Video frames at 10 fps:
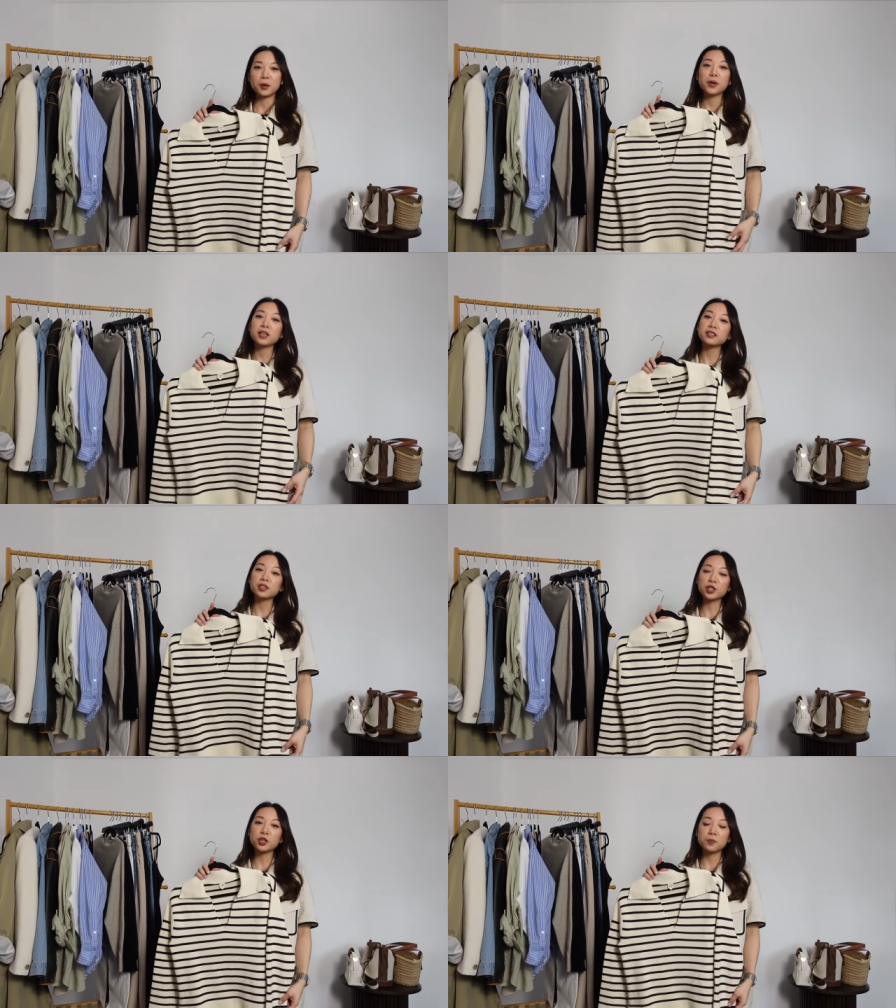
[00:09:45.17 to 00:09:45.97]
But it's
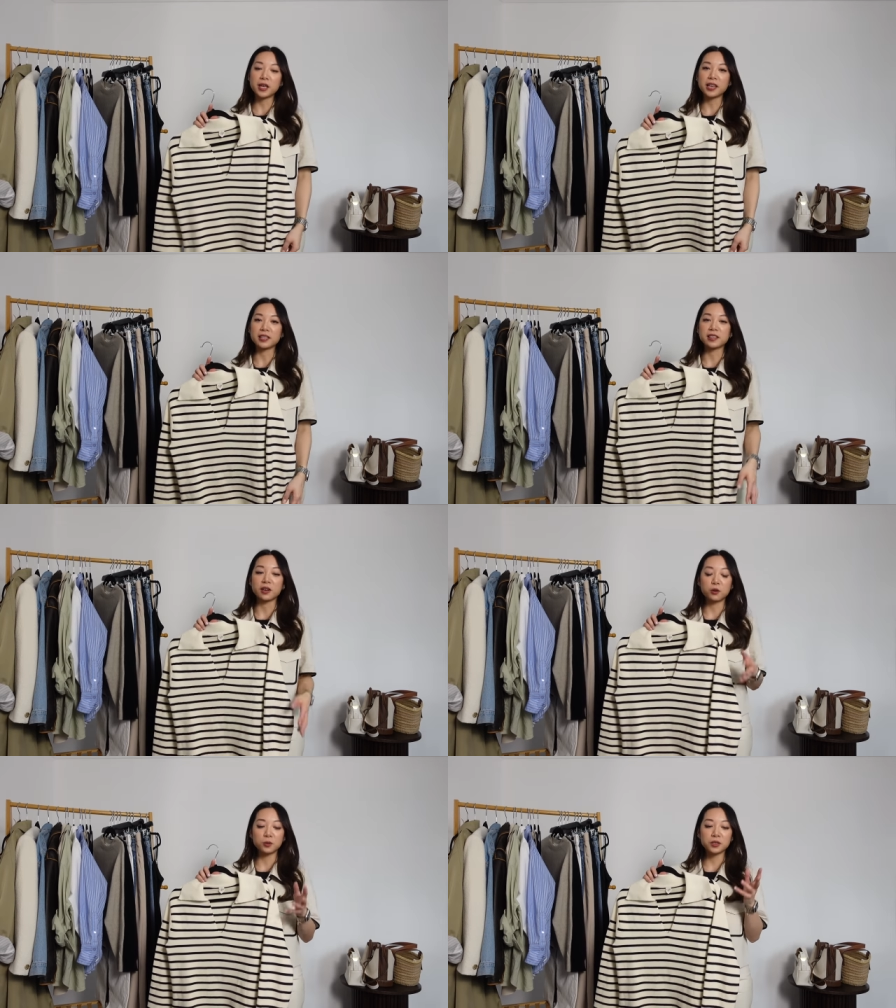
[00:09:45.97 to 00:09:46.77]
such a good piece that
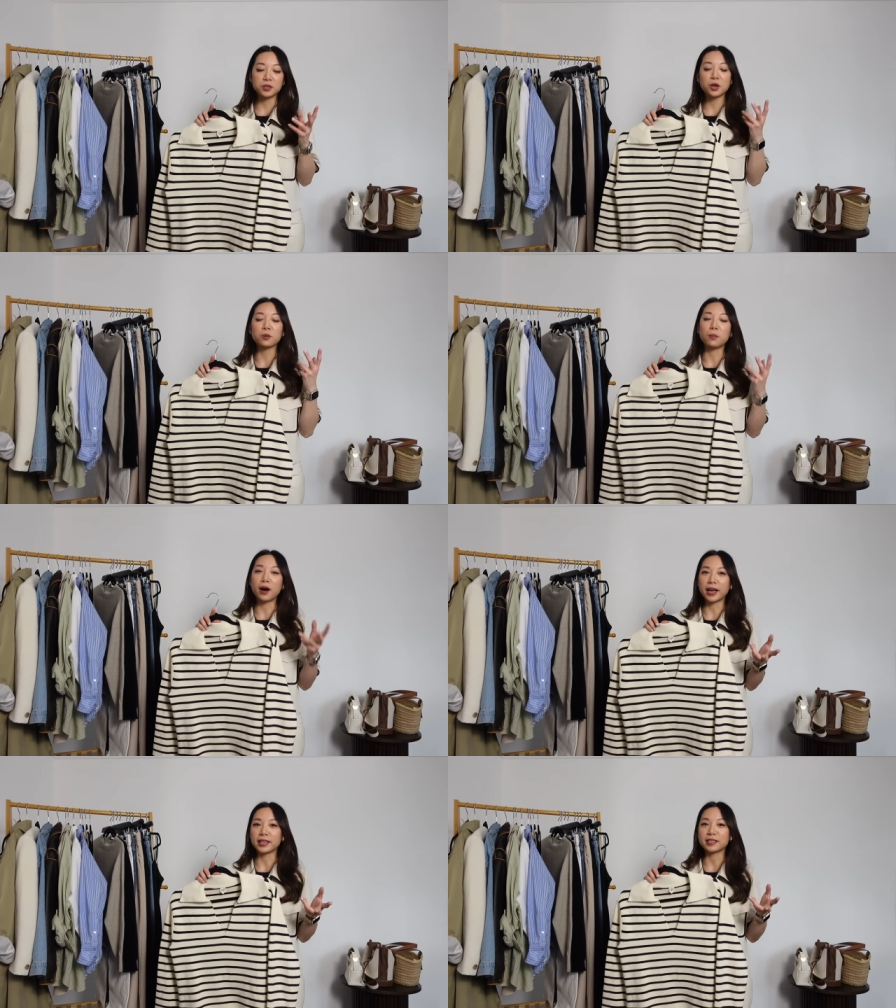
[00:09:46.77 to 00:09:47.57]
I almost don't
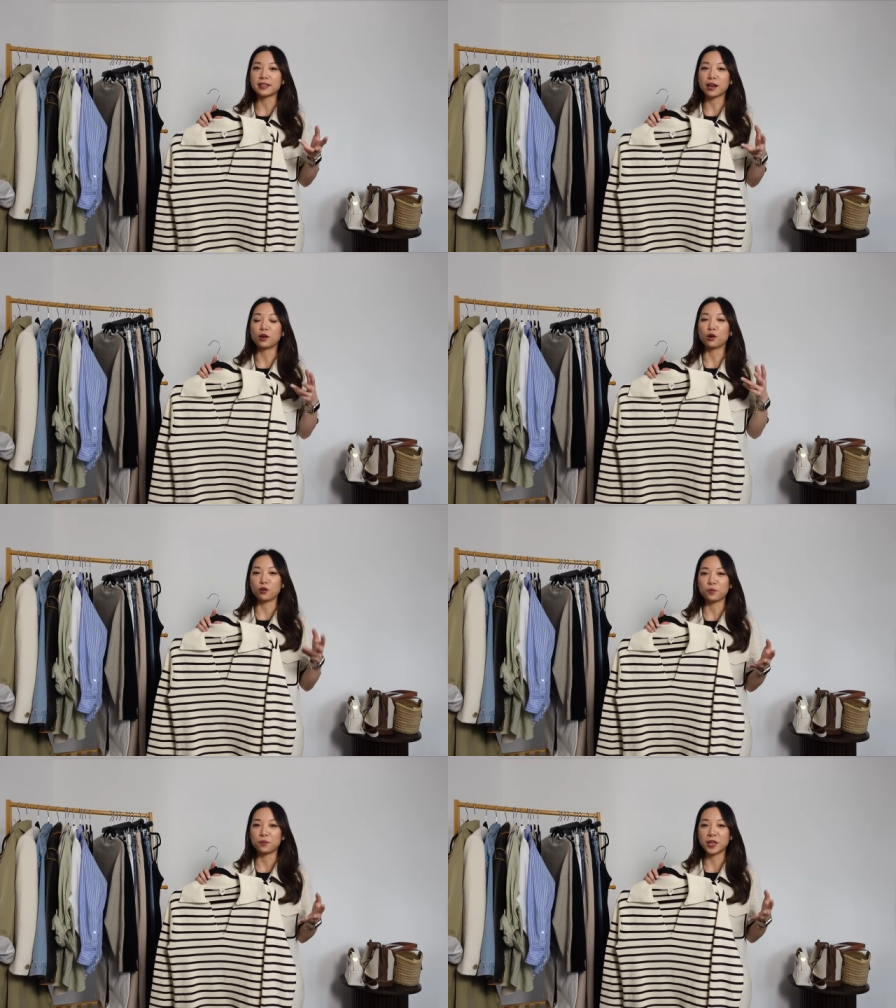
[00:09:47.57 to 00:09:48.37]
mind that a lot
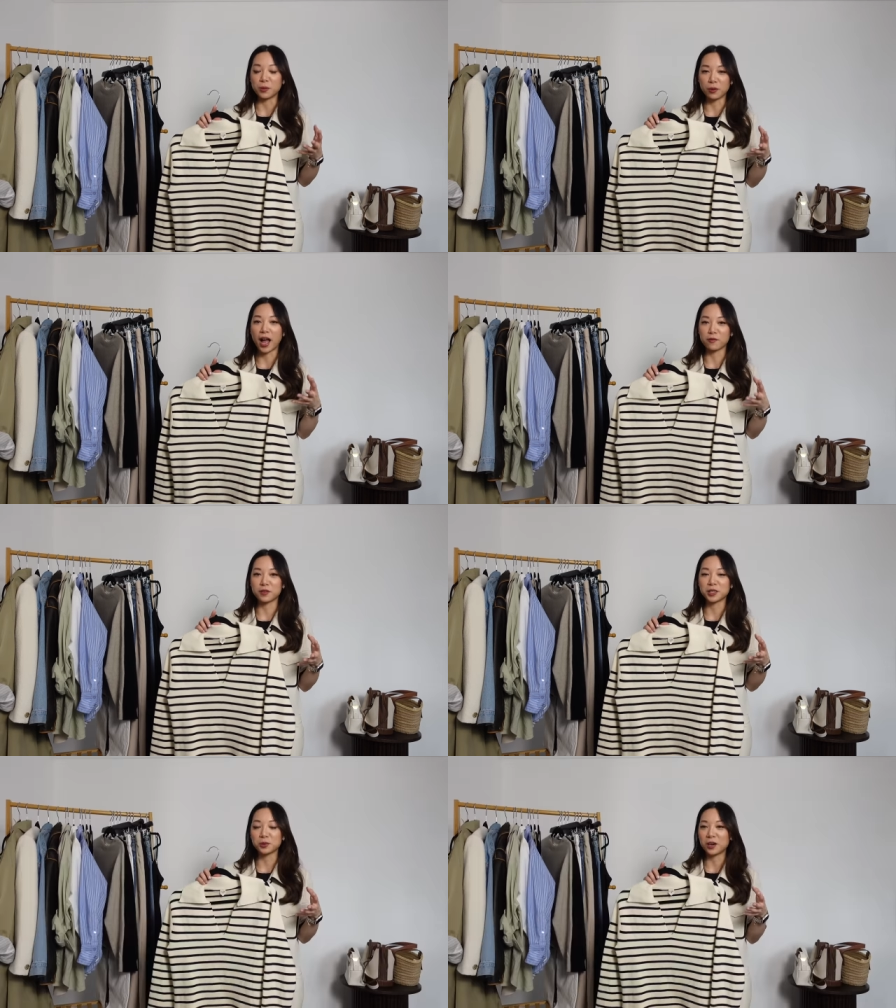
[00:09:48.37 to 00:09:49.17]
of people have
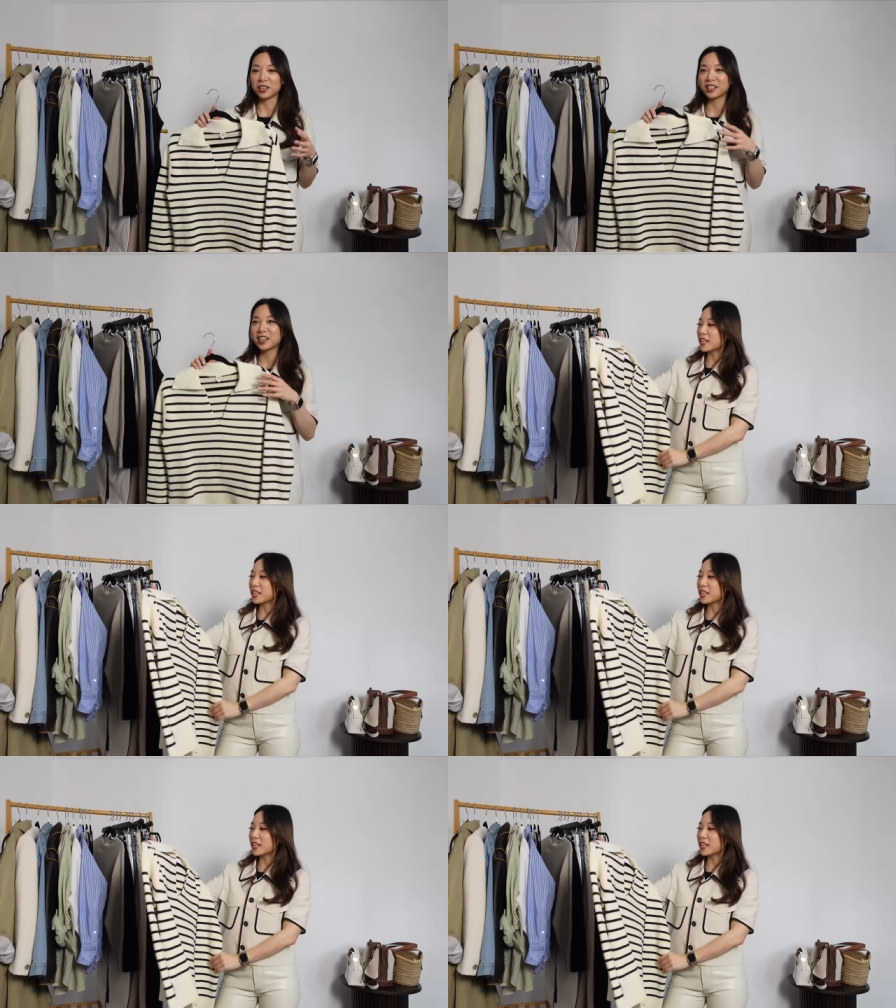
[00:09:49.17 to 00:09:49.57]
this one.